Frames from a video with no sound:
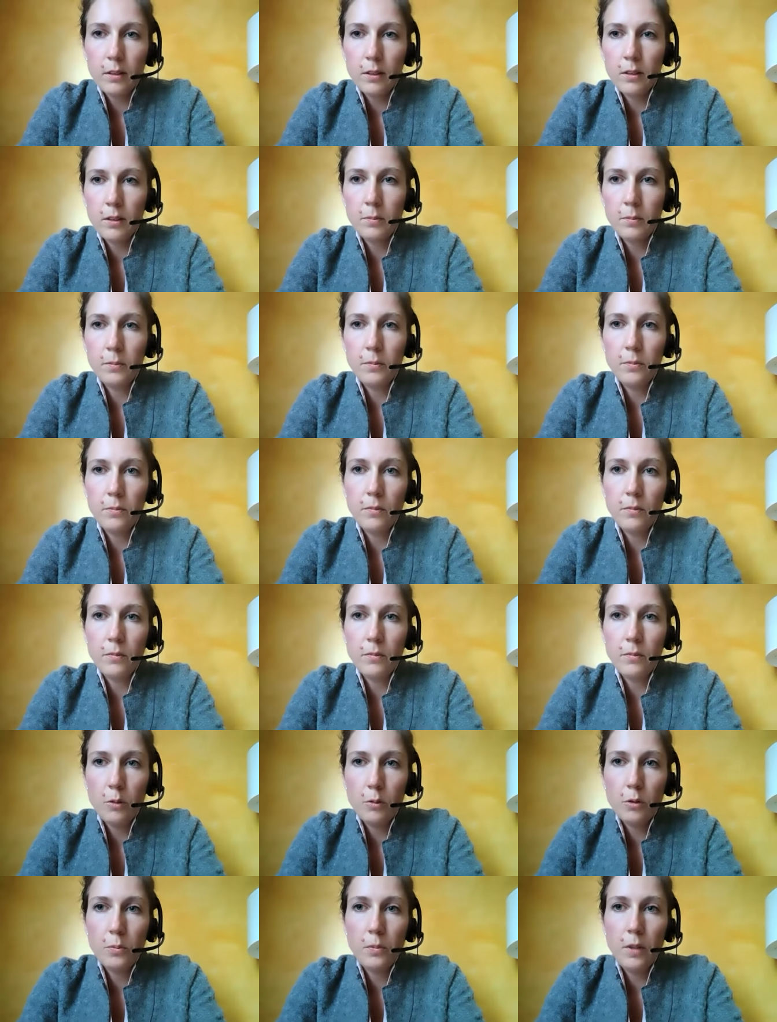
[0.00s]

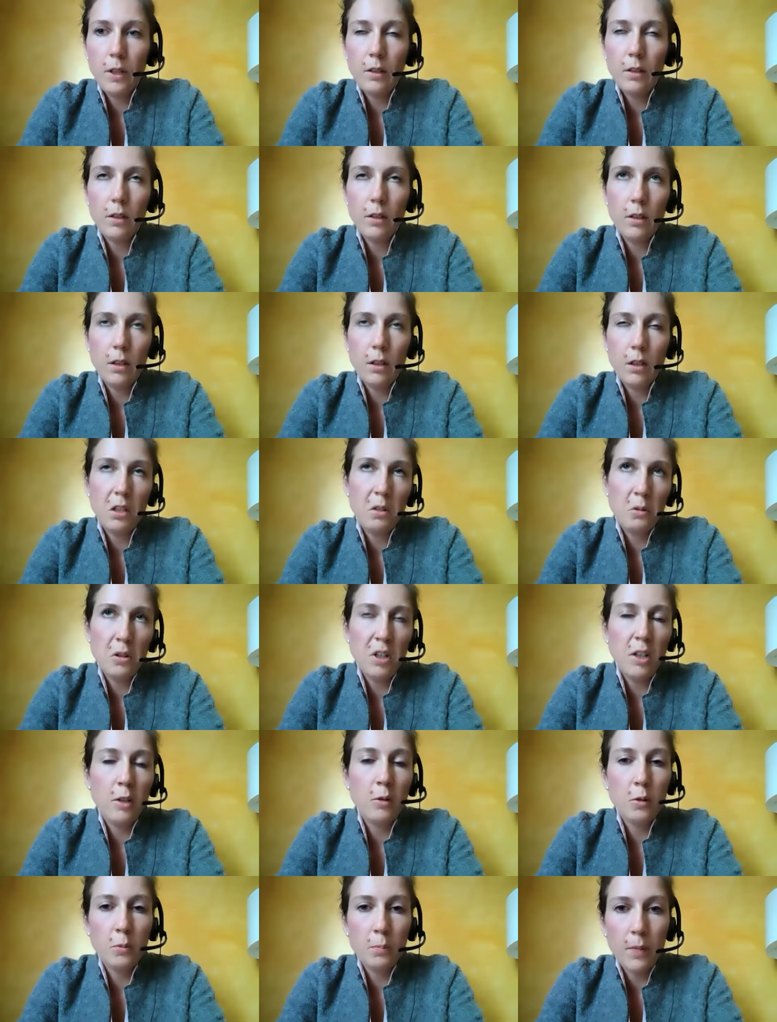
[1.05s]
It was made in a
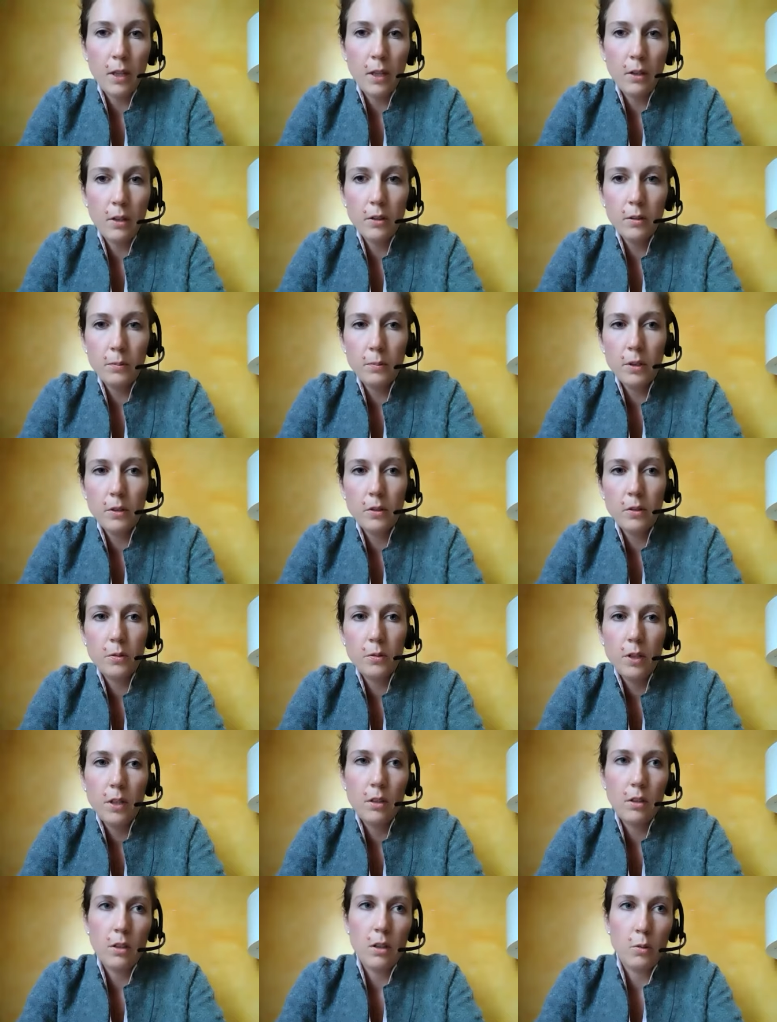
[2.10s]
really good manner because we
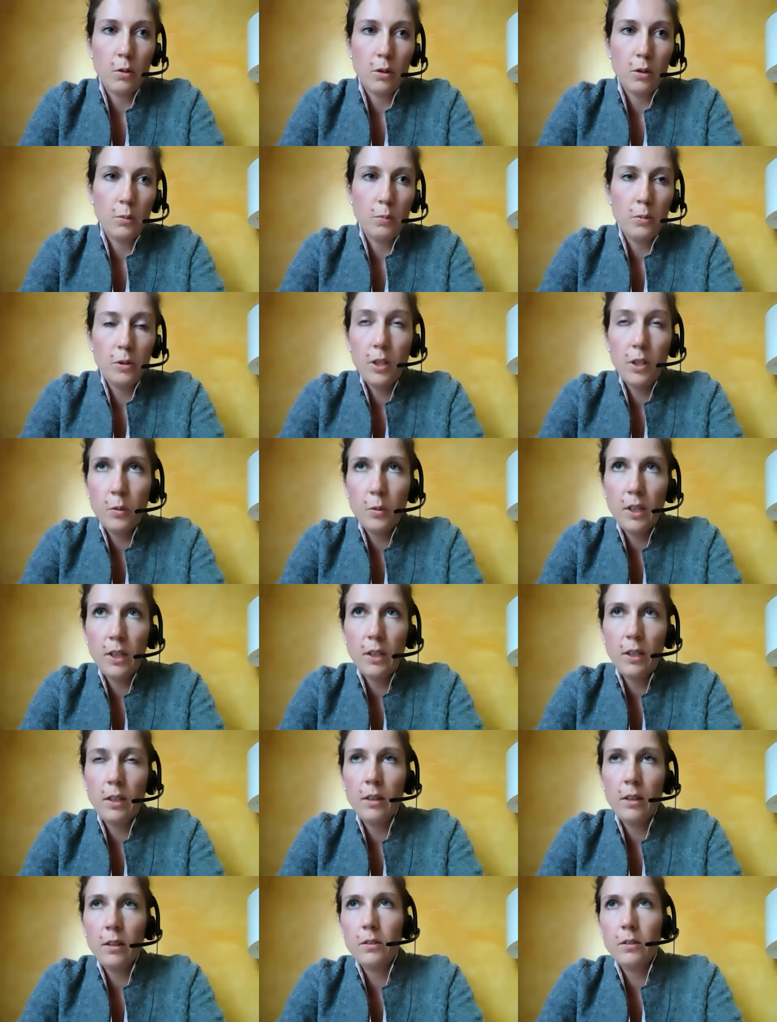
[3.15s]
had our
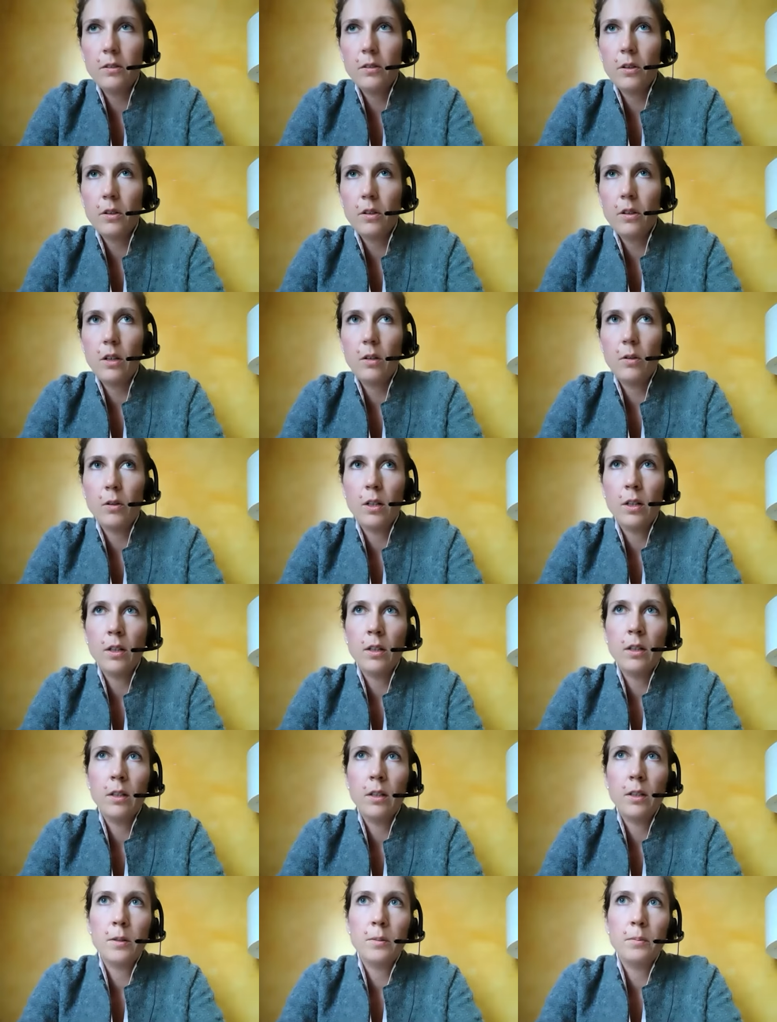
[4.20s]
pre-readings or
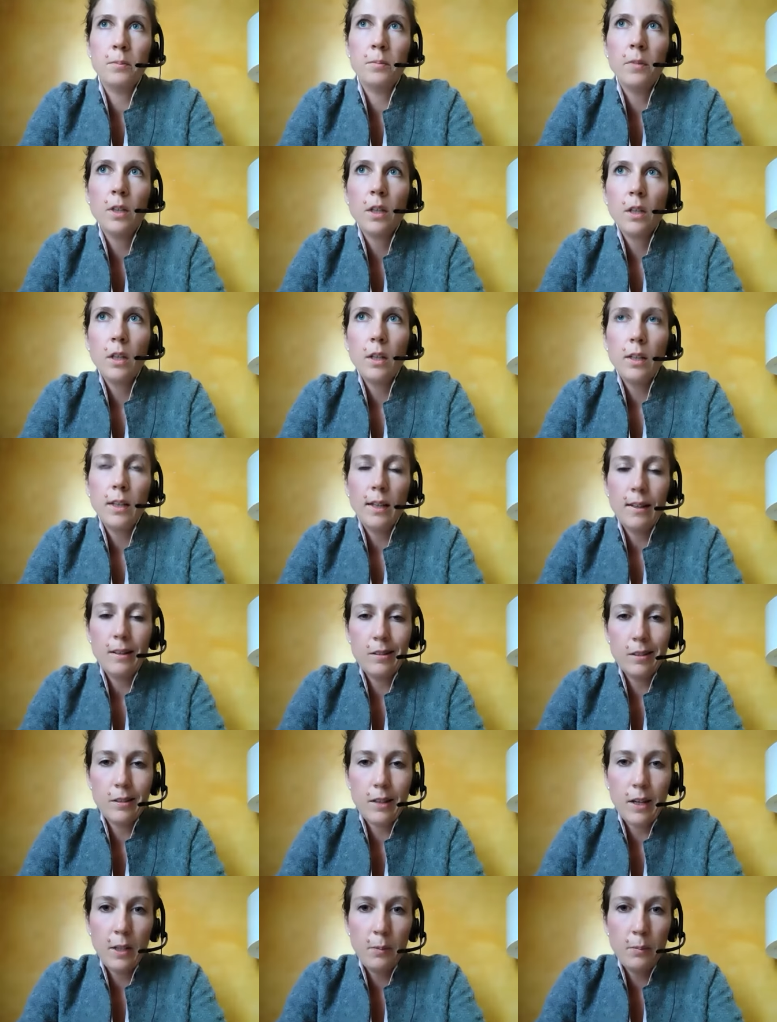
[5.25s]
our
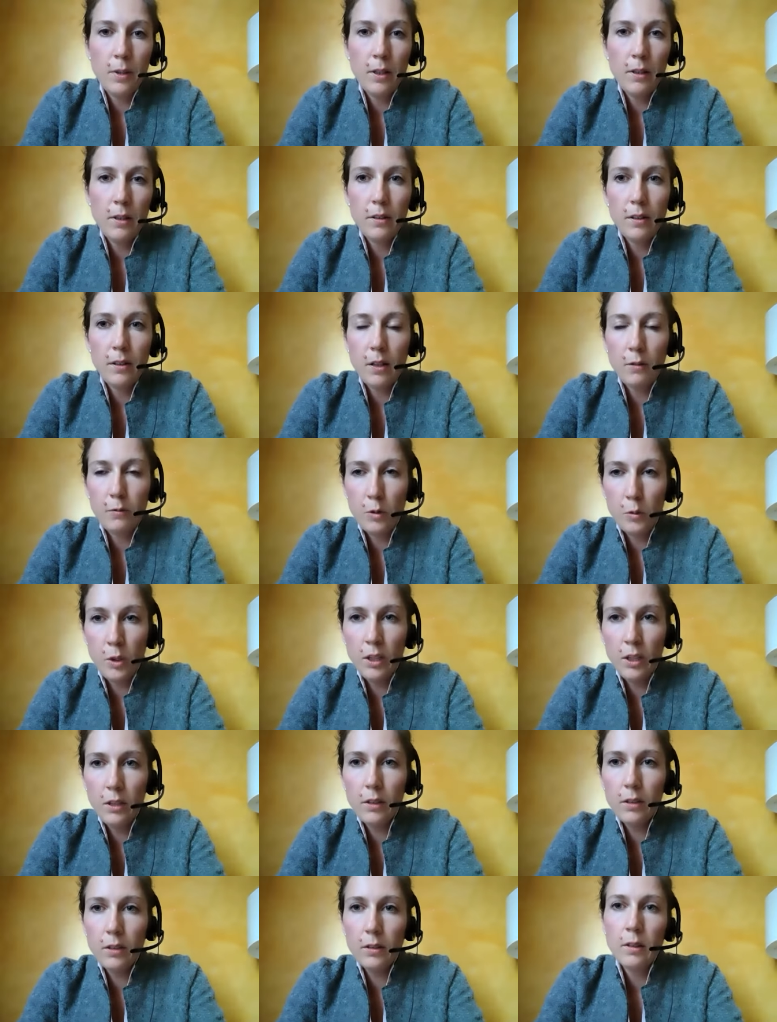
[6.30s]
assignments every
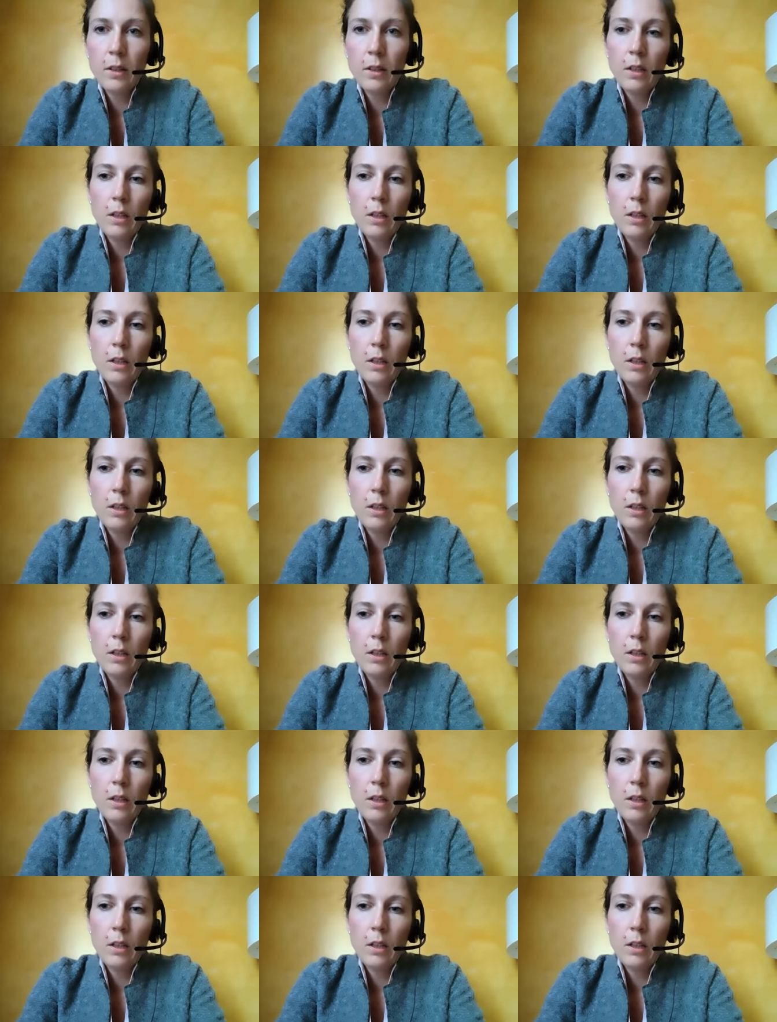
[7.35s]
week.